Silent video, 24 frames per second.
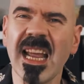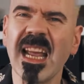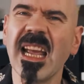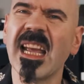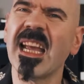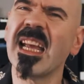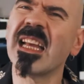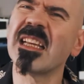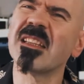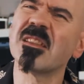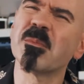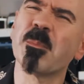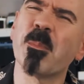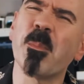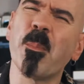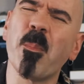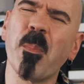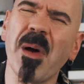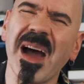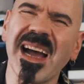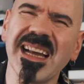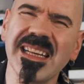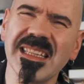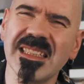It's
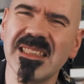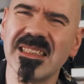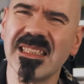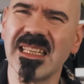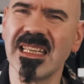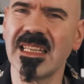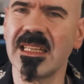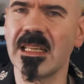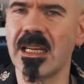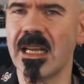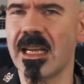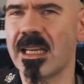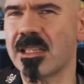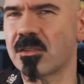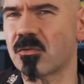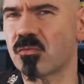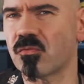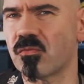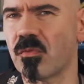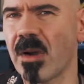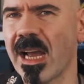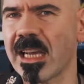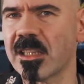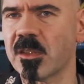biting, it's
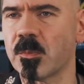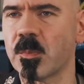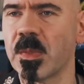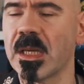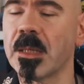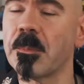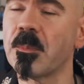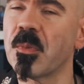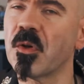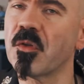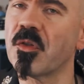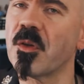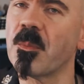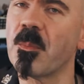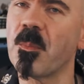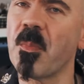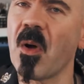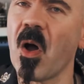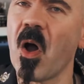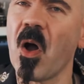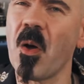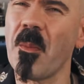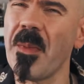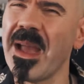raspy, but the
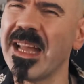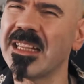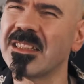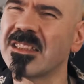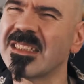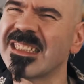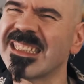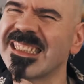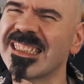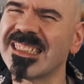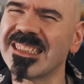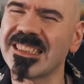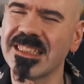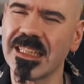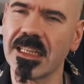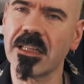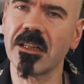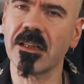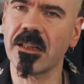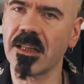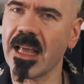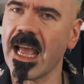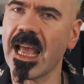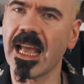bottom end's
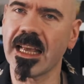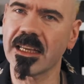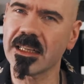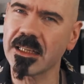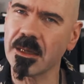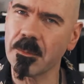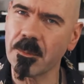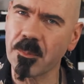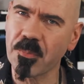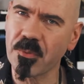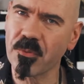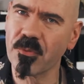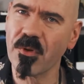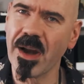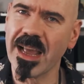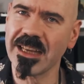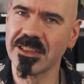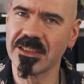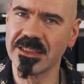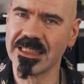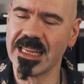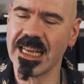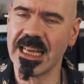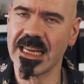still there,
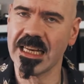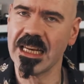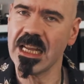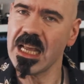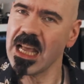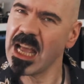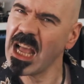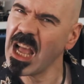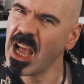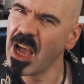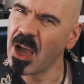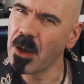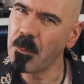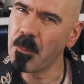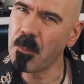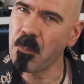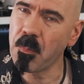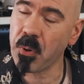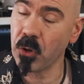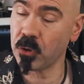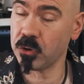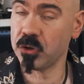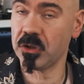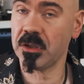compressed in and
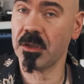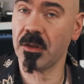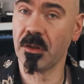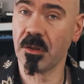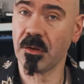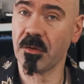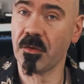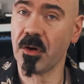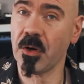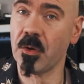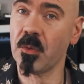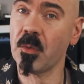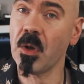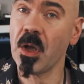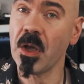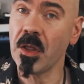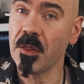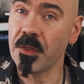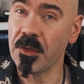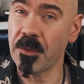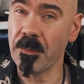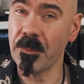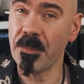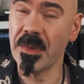pushing through.
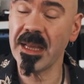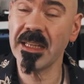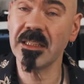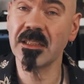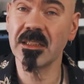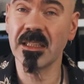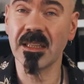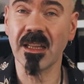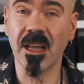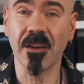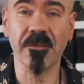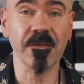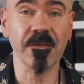The mids in that